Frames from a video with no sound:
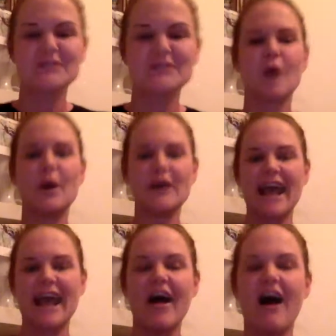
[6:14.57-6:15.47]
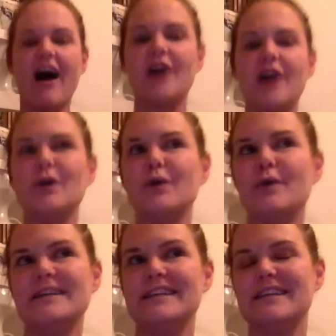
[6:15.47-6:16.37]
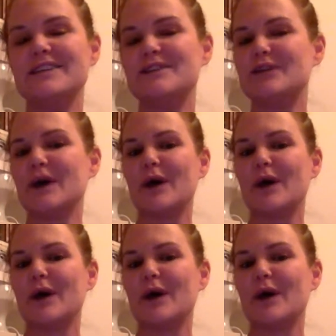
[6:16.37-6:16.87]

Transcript: Okay, are you ready? So I